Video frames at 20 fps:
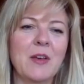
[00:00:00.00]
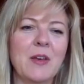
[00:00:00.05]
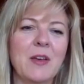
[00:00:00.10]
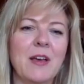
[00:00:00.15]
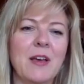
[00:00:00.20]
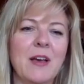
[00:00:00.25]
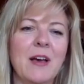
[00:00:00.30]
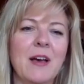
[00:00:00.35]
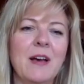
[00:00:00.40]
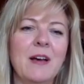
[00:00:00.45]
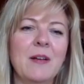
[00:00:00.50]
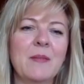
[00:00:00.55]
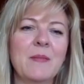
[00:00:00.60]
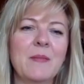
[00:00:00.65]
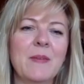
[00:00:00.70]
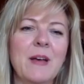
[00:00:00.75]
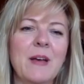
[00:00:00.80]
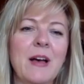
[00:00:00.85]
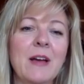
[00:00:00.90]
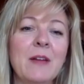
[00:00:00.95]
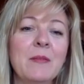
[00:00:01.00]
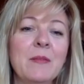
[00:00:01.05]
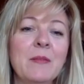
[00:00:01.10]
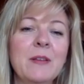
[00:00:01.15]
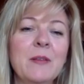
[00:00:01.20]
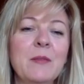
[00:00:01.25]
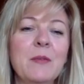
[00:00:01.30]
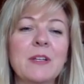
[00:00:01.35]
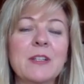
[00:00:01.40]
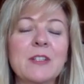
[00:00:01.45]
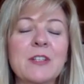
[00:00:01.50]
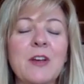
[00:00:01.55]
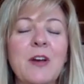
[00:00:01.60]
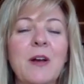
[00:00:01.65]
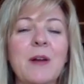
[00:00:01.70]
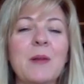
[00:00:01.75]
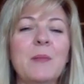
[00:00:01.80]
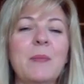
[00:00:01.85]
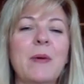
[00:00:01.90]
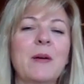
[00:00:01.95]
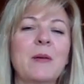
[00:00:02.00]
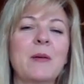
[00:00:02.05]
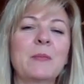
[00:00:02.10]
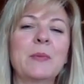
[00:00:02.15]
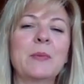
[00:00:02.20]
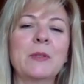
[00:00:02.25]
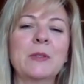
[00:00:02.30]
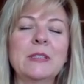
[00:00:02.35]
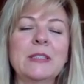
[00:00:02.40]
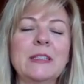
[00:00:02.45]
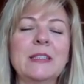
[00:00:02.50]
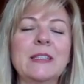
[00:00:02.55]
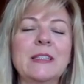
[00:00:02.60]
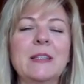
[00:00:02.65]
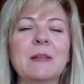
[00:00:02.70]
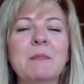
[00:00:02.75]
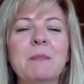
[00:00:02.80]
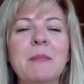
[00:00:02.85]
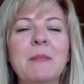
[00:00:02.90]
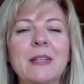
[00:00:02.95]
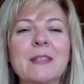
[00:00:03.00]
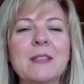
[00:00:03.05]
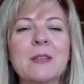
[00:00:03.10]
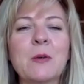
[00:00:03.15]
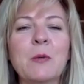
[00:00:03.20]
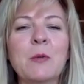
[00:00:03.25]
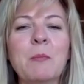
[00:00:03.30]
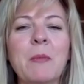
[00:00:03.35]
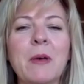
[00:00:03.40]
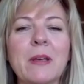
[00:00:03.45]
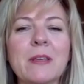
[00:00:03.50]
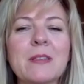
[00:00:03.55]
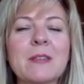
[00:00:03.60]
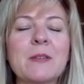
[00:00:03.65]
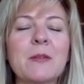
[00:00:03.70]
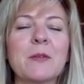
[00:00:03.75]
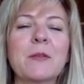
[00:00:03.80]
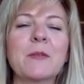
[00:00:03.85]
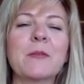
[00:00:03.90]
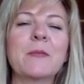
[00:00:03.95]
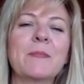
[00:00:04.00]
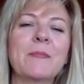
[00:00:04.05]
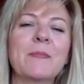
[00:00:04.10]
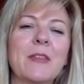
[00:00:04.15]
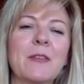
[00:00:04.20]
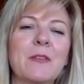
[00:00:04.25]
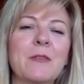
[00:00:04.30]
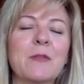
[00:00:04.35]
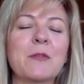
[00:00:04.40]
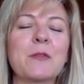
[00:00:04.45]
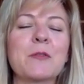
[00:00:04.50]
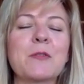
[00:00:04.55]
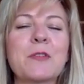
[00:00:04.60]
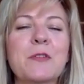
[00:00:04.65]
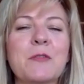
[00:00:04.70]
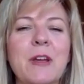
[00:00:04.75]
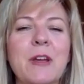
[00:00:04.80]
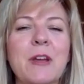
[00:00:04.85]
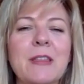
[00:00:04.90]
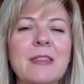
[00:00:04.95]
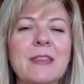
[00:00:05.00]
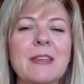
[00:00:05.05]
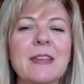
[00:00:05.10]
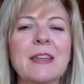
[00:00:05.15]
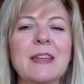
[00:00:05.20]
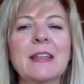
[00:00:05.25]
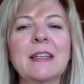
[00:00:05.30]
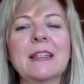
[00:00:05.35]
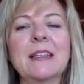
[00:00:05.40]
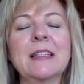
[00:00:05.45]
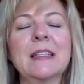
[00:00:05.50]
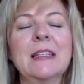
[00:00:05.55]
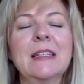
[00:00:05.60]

I really want to talk about building the mental muscle through strengthening